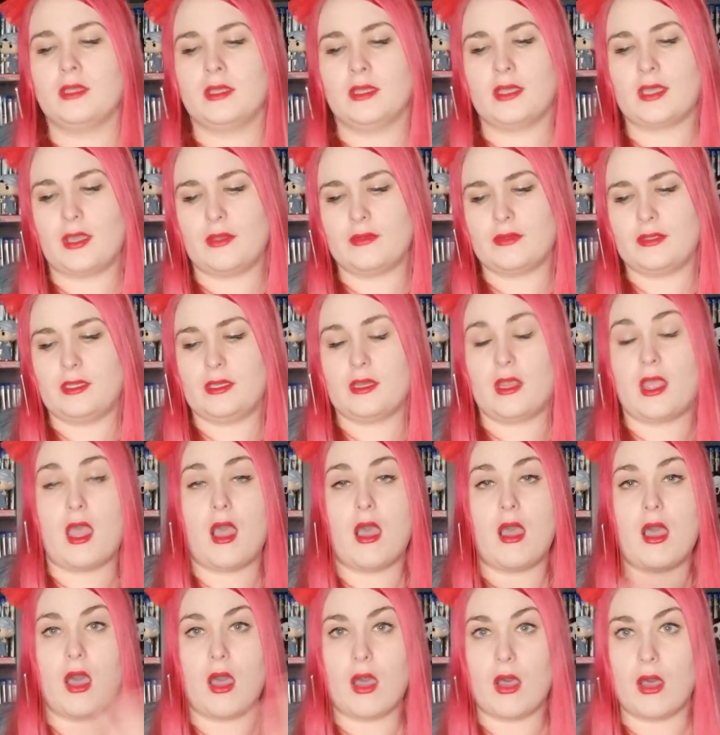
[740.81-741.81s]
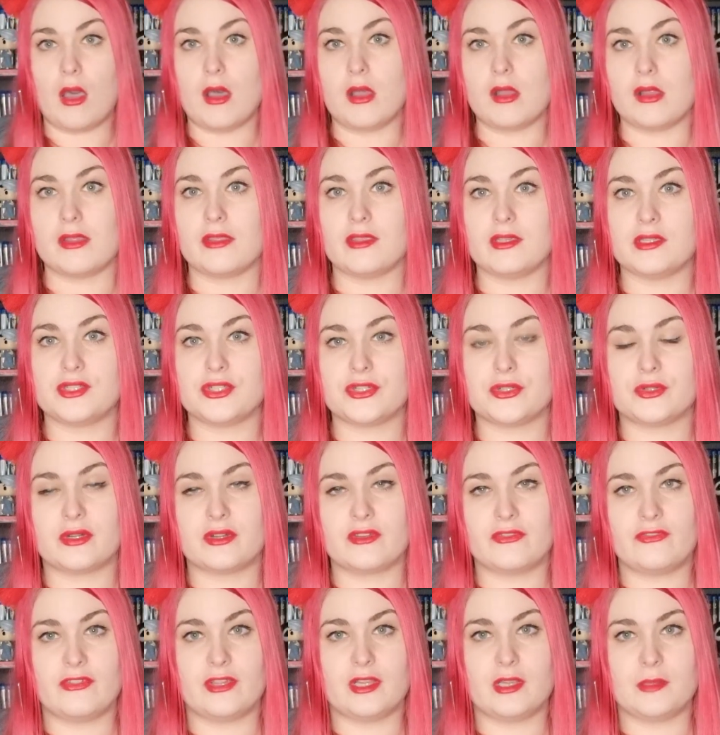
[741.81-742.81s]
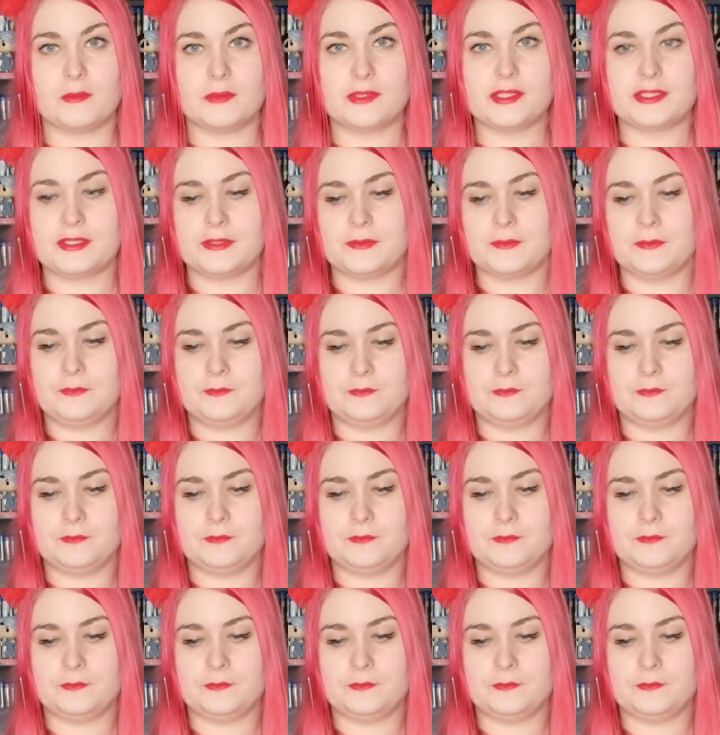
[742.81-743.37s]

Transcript: count in all the short films.